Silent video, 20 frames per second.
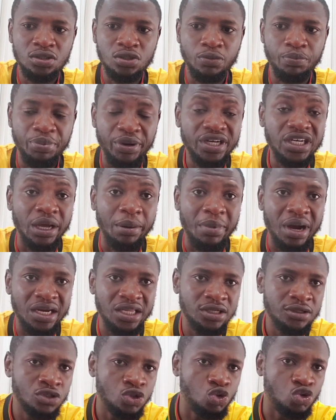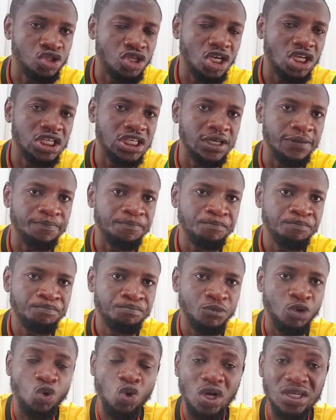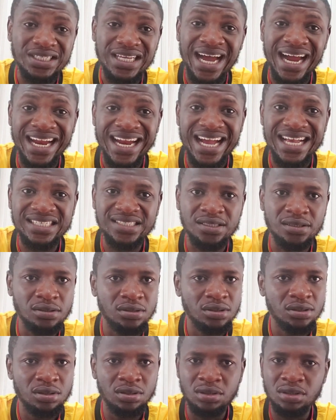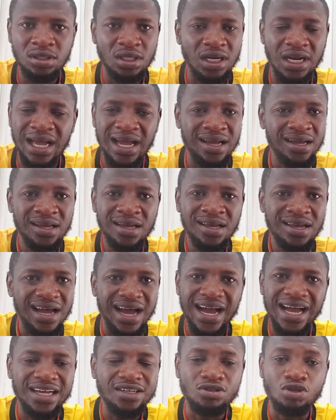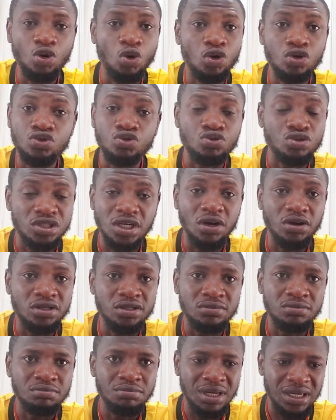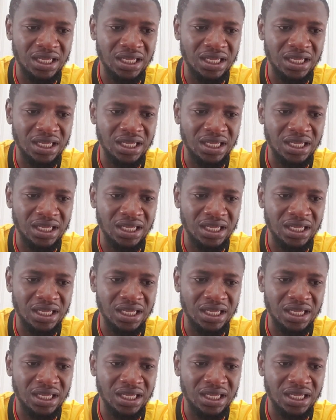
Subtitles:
You bring the money, you take him. Because Ayaz don't want to sell him.